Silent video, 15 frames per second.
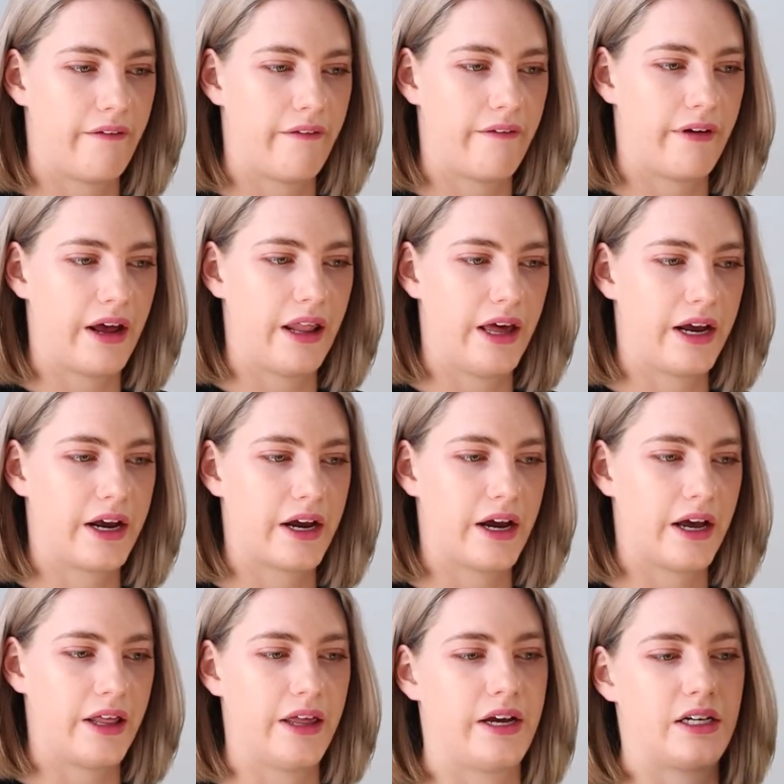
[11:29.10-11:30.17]
I
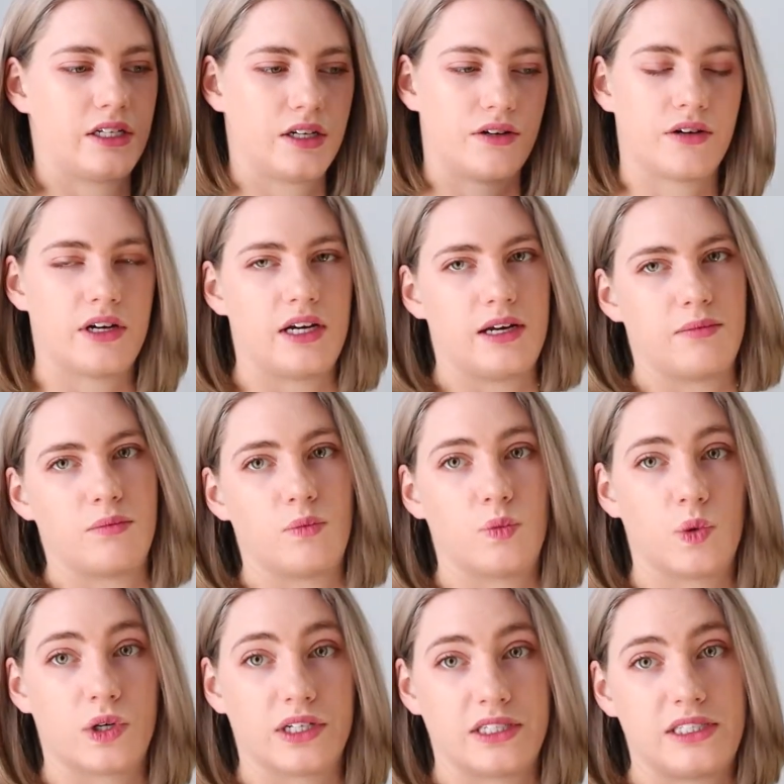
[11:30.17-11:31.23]
like to create
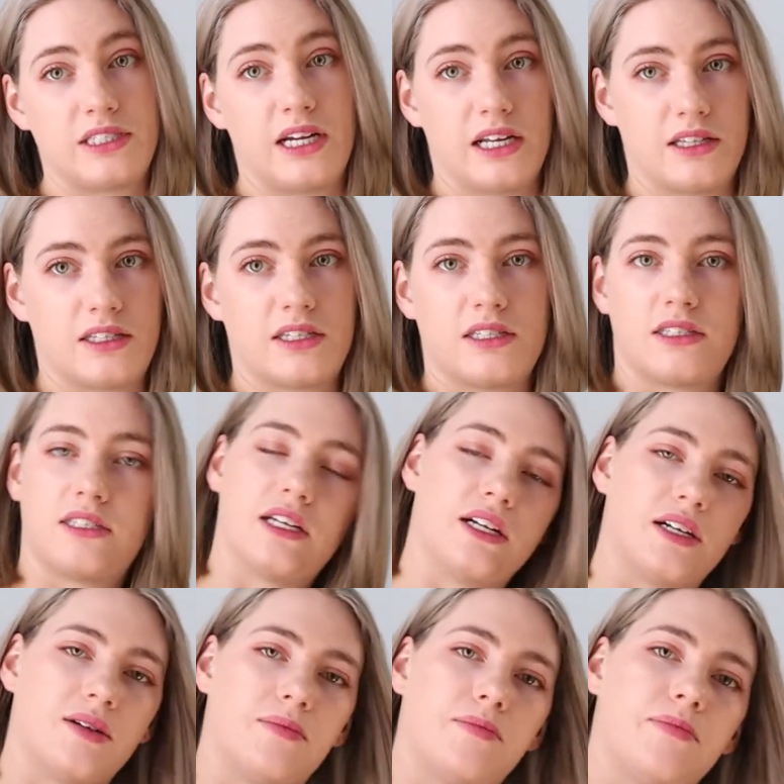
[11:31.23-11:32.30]
more
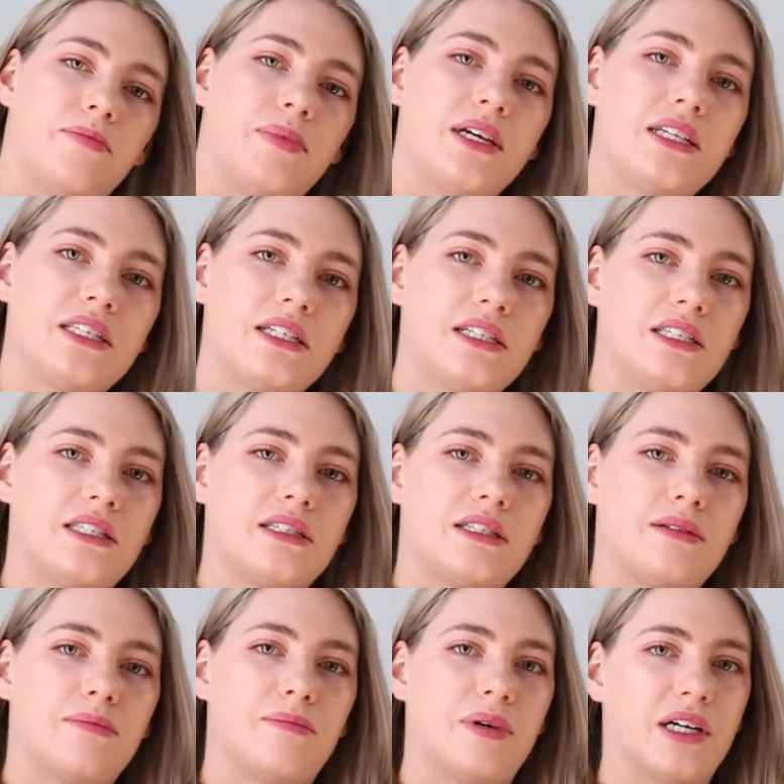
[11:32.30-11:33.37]
dance-centered pieces,
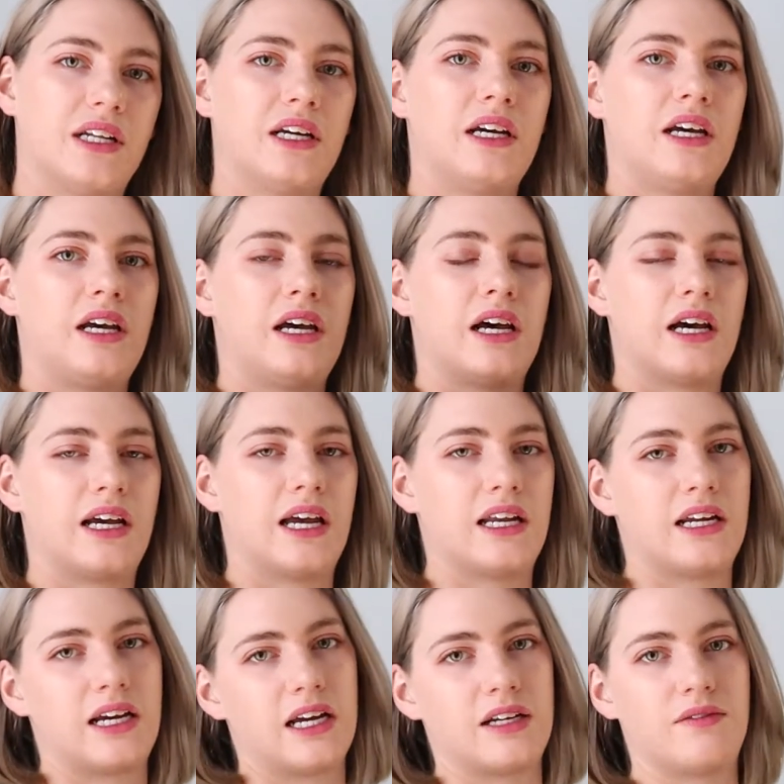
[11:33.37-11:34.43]
but again,
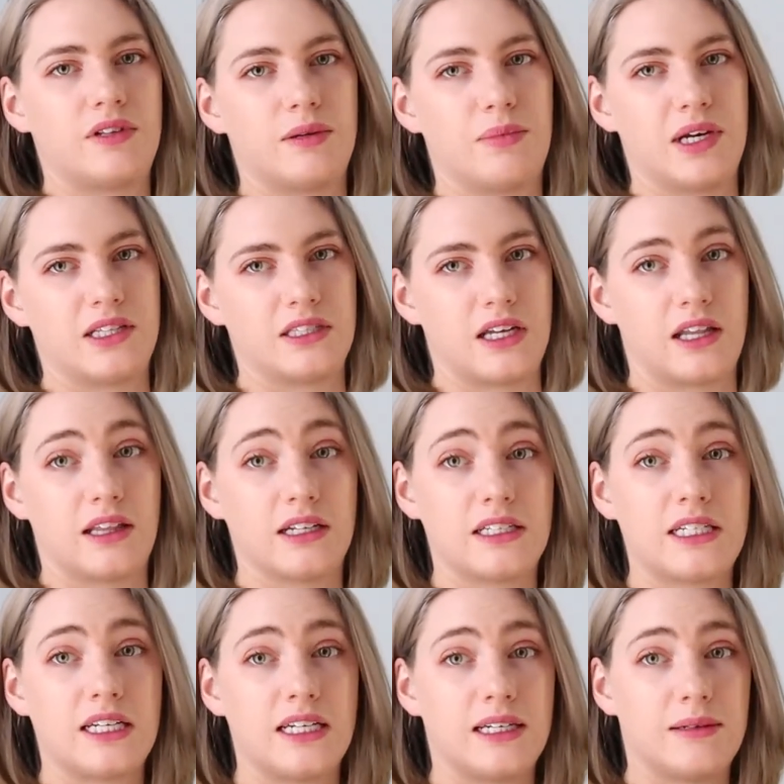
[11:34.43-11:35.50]
it kind of depends on the
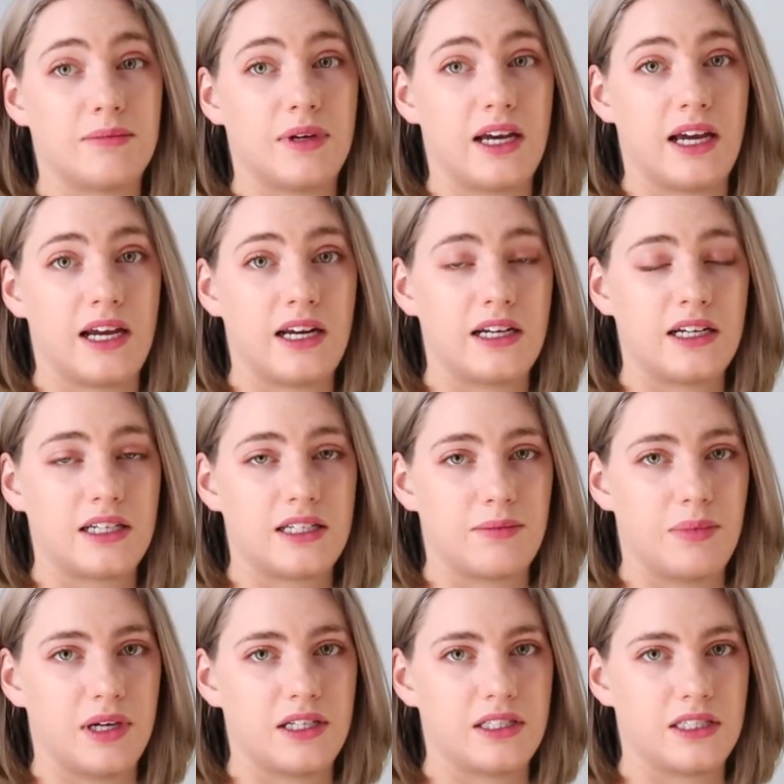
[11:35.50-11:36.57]
team and it
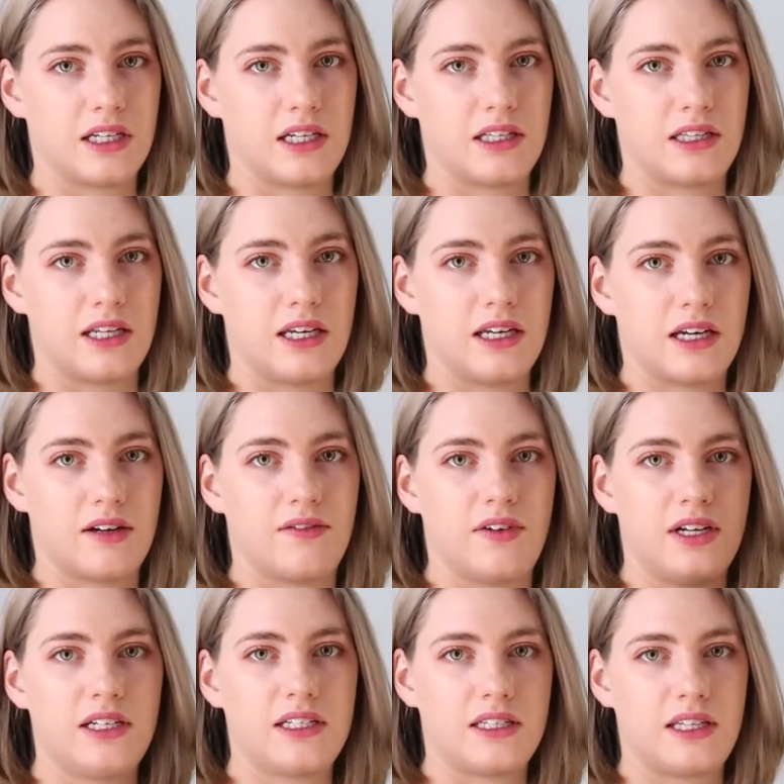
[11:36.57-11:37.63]
depends on the
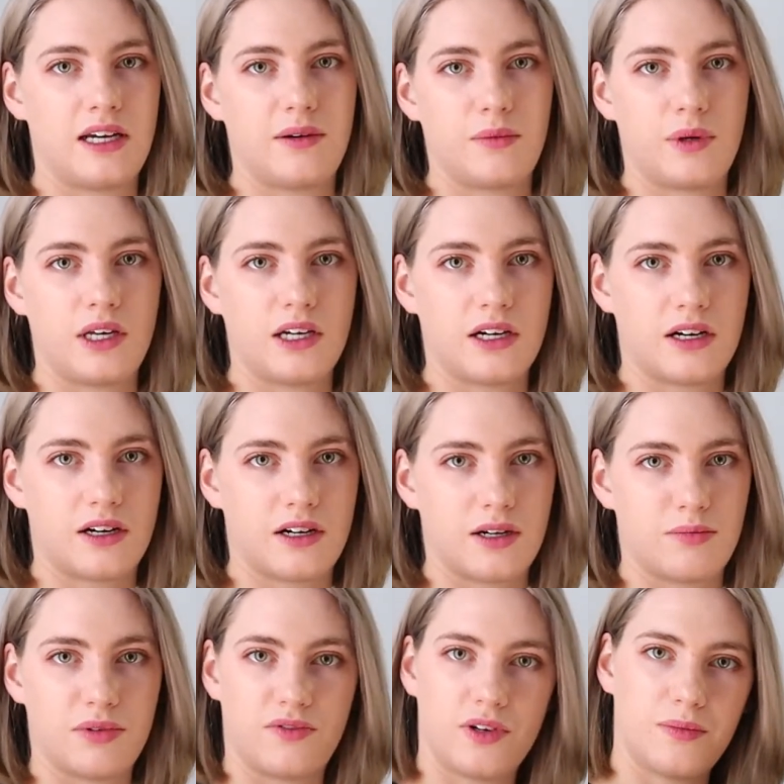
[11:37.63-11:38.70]
event that we are
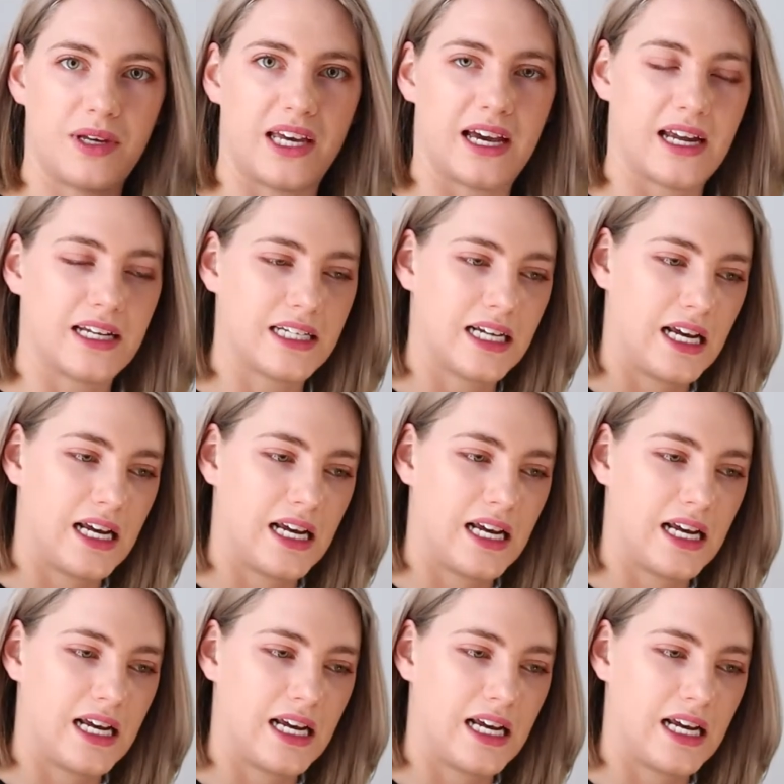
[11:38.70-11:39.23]
performing at.